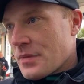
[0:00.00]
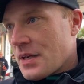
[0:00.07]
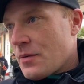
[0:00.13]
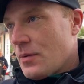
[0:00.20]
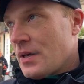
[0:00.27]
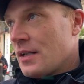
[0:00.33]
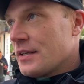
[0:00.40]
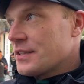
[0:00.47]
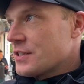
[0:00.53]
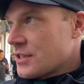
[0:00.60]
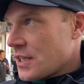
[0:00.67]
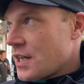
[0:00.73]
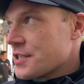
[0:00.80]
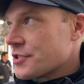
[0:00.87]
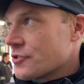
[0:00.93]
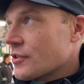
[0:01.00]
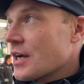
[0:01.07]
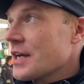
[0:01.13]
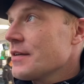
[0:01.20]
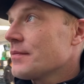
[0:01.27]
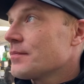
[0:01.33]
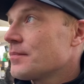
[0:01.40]
Well, it starts
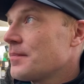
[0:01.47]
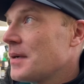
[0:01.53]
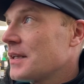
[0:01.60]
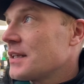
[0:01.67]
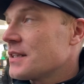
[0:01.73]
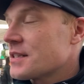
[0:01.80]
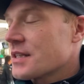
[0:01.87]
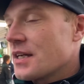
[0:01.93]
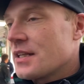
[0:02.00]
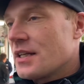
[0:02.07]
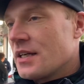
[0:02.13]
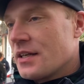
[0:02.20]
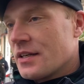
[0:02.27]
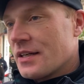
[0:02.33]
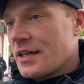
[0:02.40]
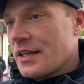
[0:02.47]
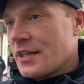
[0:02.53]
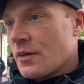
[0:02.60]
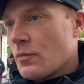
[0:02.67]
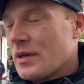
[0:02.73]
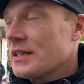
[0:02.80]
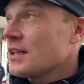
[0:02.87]
dry, but it's
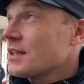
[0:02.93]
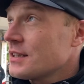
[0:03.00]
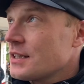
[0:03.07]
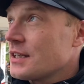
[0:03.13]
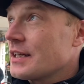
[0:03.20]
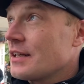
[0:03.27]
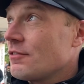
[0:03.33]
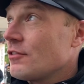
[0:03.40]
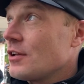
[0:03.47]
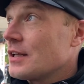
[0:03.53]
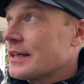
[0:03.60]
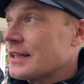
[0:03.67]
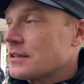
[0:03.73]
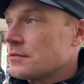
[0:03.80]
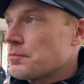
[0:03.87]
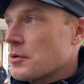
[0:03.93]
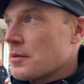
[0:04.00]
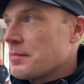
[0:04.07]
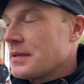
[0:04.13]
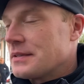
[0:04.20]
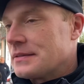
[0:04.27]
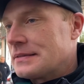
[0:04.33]
getting wet, and I think it will get
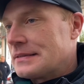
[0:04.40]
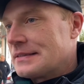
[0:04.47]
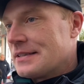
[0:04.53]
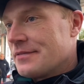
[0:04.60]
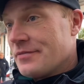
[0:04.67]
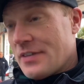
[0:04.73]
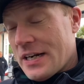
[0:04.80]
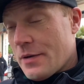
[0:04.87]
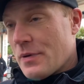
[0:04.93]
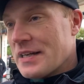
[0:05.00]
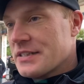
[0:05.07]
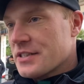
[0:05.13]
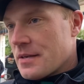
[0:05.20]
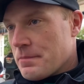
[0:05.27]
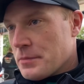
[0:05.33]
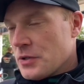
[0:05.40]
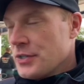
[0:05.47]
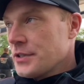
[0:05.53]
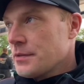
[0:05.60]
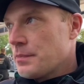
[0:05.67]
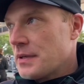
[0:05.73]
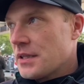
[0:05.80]
probably very wet some
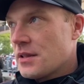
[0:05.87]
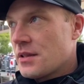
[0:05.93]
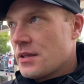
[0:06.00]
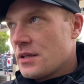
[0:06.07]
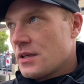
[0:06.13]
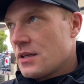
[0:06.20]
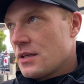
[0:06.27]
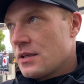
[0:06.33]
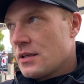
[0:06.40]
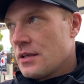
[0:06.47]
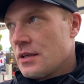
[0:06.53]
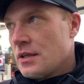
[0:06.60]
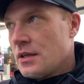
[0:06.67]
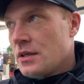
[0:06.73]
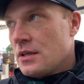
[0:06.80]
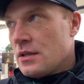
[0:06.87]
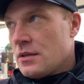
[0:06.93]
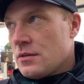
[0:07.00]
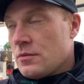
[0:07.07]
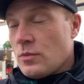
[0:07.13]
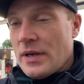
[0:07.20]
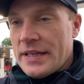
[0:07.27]
point. But
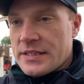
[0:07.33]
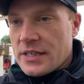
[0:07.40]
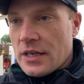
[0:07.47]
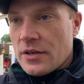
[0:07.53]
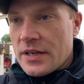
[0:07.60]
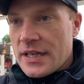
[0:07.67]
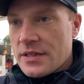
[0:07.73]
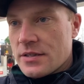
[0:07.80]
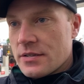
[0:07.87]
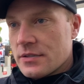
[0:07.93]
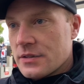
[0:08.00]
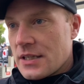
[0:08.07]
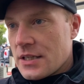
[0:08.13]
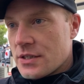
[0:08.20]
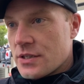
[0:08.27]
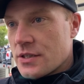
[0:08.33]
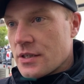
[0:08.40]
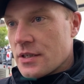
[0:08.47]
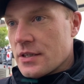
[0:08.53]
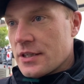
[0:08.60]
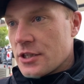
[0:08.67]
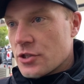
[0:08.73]
when it's gonna hit, that's
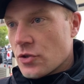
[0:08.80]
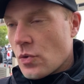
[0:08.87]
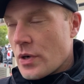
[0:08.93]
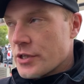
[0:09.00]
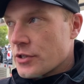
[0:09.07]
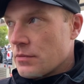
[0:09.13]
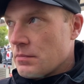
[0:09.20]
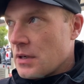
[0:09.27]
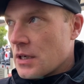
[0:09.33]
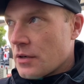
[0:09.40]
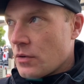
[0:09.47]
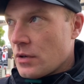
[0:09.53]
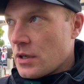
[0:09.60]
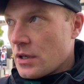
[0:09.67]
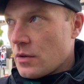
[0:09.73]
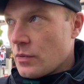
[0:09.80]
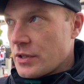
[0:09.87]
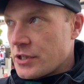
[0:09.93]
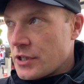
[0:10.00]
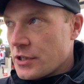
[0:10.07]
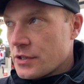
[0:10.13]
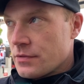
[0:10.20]
a question mark,
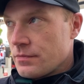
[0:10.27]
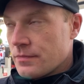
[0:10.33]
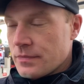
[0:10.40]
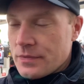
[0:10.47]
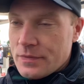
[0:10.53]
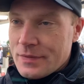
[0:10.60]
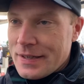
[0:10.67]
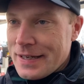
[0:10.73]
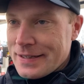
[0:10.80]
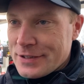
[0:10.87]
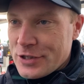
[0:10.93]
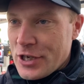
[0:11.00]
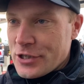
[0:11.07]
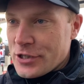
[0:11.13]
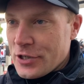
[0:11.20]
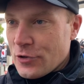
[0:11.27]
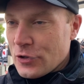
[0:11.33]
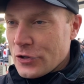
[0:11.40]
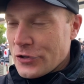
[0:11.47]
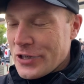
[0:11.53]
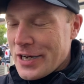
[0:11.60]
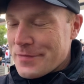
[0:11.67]
which is changing all
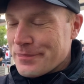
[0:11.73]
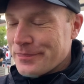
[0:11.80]
the time.